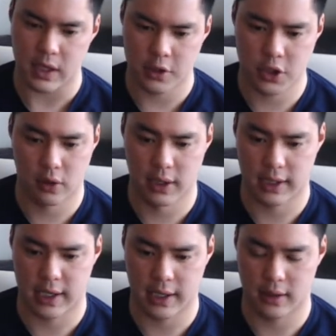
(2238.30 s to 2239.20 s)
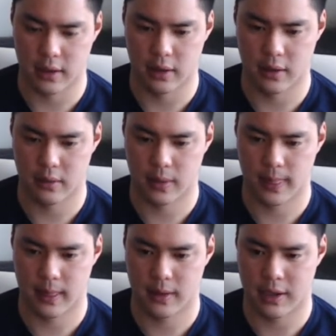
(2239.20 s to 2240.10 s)
So like I
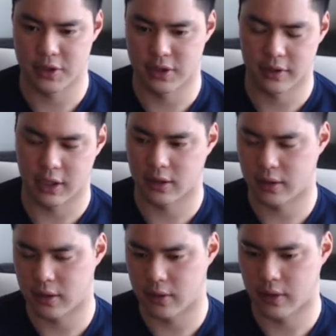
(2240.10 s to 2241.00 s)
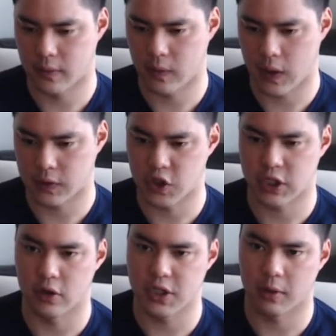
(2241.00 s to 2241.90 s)
was looking, at the
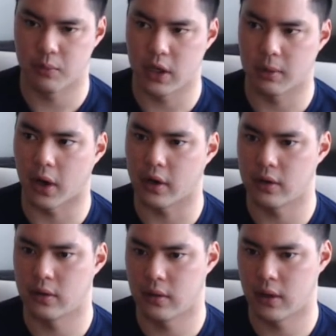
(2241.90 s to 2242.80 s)
shares like pre-market,